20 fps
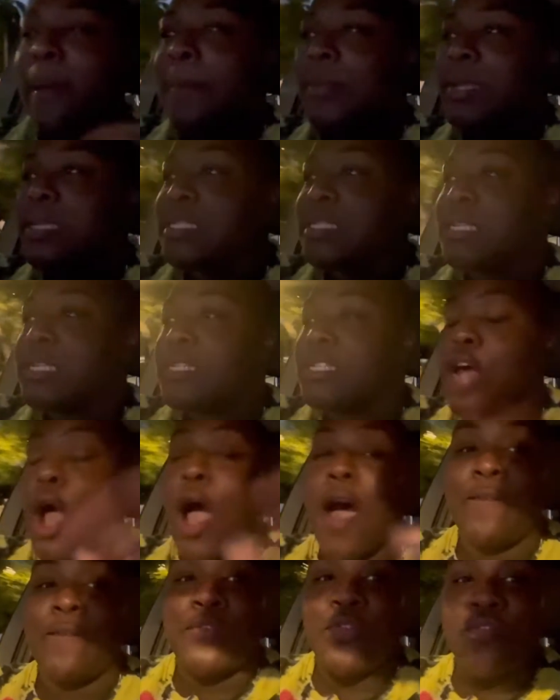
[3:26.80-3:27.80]
business
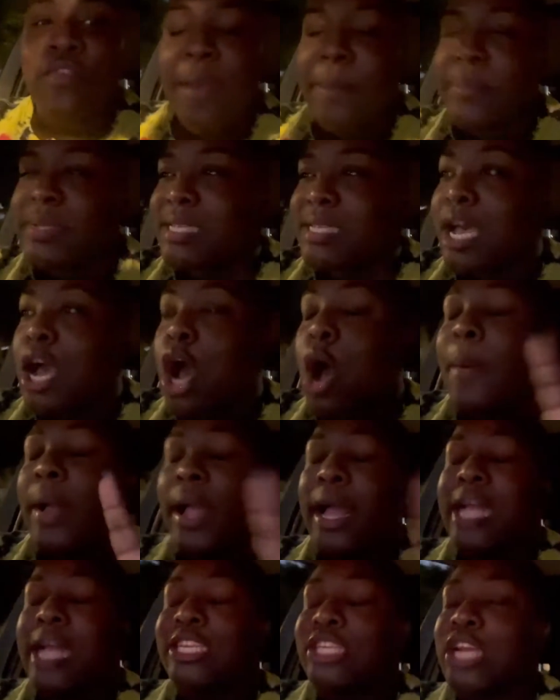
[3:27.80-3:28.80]
off of Amazon. Oh my
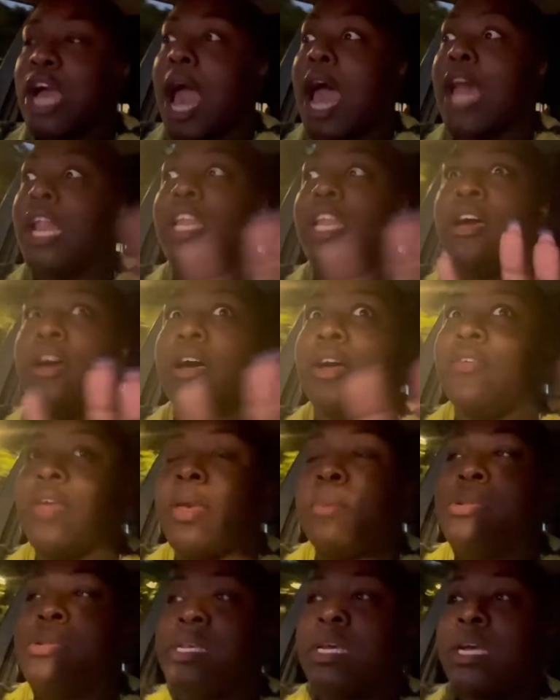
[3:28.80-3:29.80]
gosh, y'all, I love
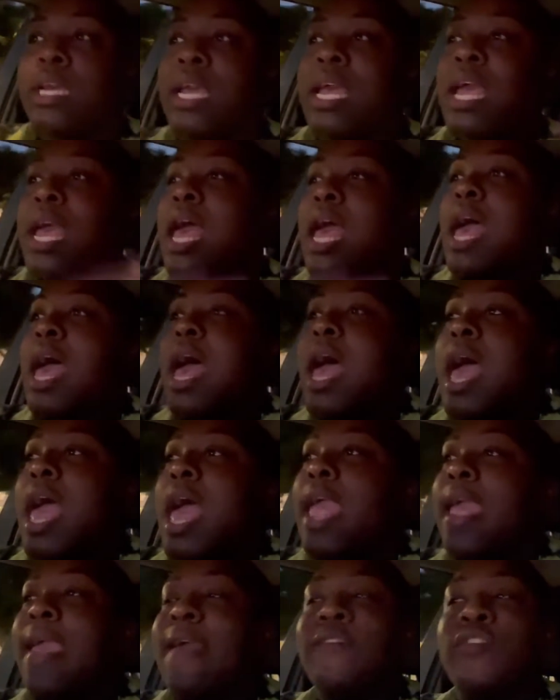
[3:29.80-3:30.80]
Amazon.
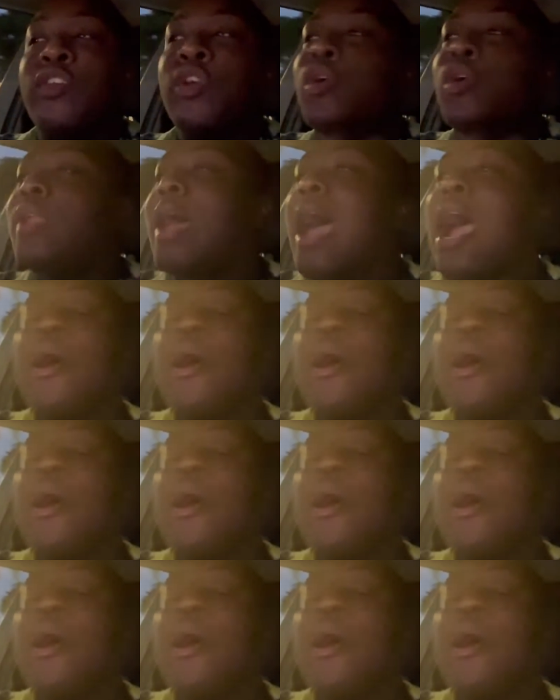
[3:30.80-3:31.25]
If you're not